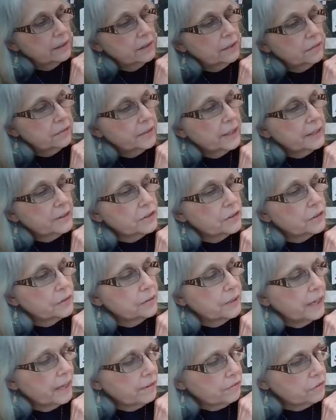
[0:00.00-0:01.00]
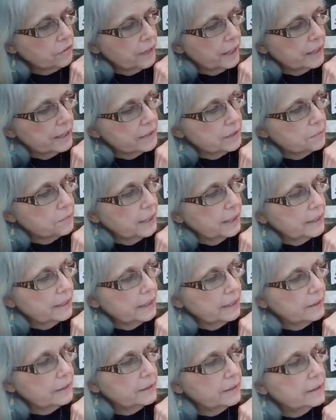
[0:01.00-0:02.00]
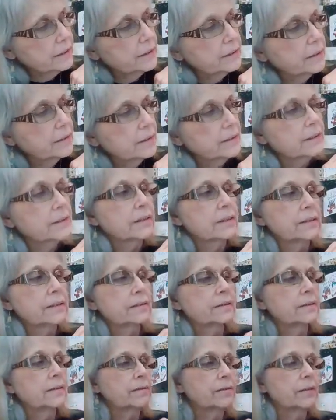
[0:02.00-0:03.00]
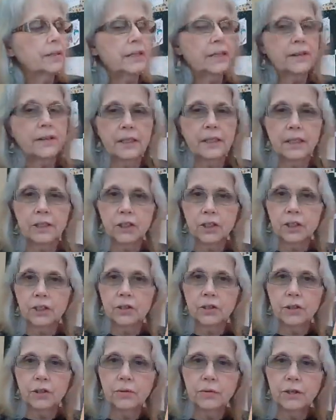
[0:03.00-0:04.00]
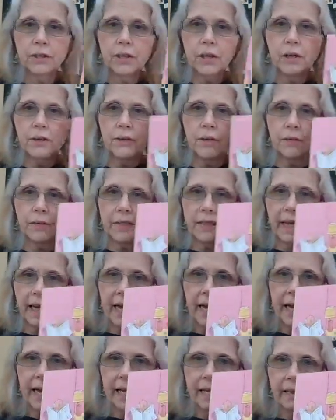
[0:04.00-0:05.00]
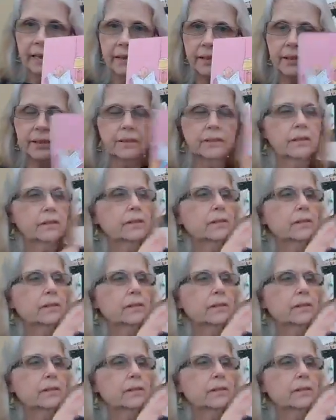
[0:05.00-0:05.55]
Her friends don't have quite as many. What do you think she'll do with all those eggs?